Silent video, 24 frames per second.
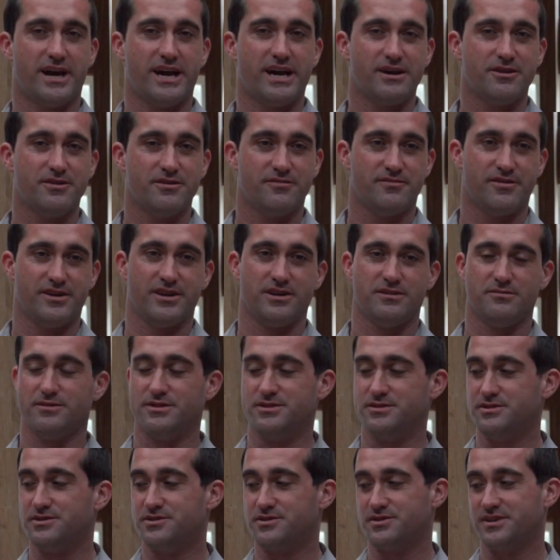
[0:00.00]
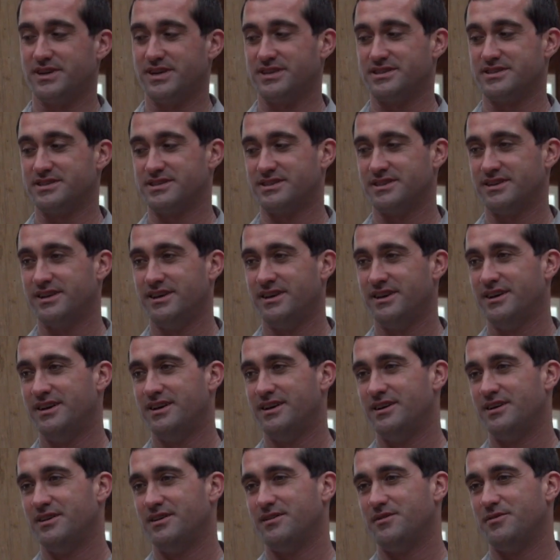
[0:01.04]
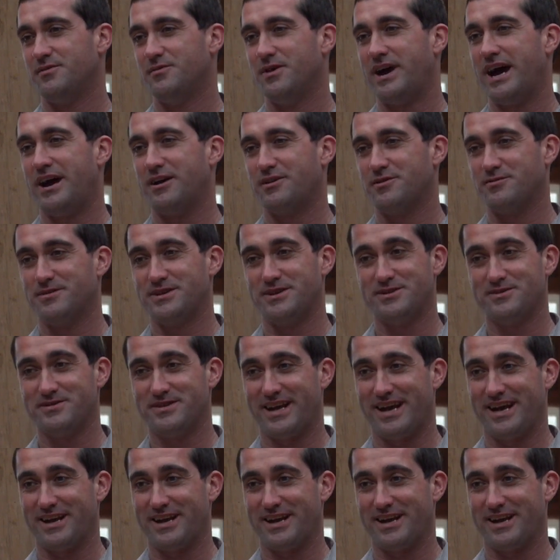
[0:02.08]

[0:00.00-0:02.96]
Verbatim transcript: bioavailable nutrients. How do we do